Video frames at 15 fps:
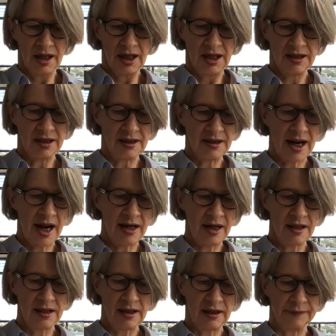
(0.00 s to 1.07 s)
It's a sad
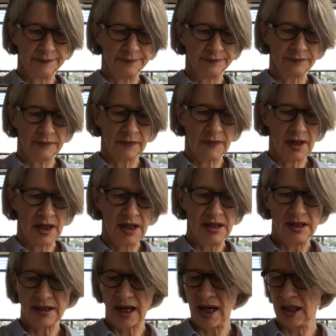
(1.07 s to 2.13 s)
ending.
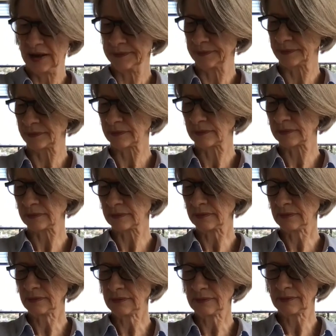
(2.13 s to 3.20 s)
He's saying,
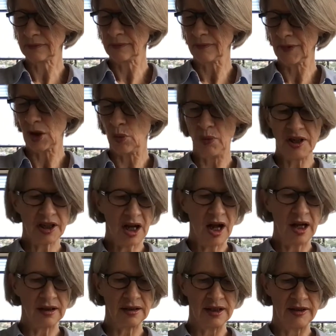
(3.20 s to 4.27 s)
we
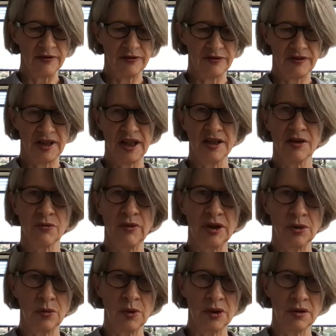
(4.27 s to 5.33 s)
can't live in the
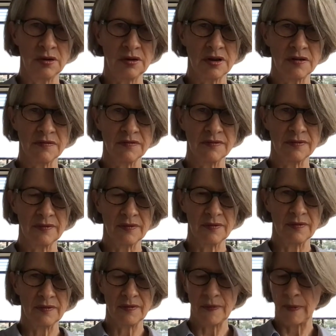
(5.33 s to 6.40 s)
real world.
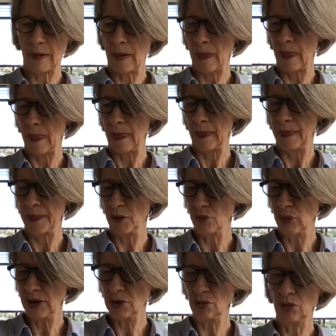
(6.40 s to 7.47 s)
The
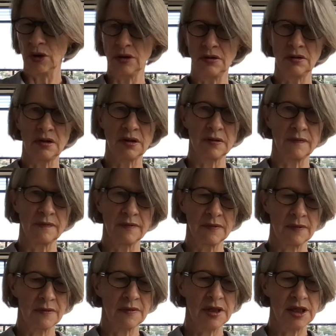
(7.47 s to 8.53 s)
real world
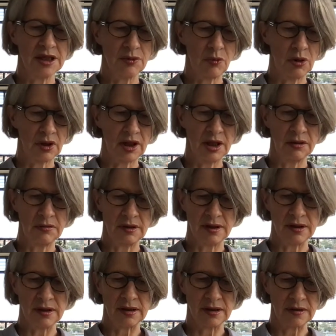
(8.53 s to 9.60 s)
is what kills
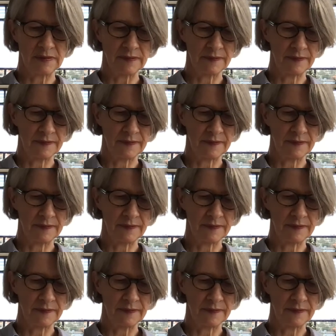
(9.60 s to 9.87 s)
us.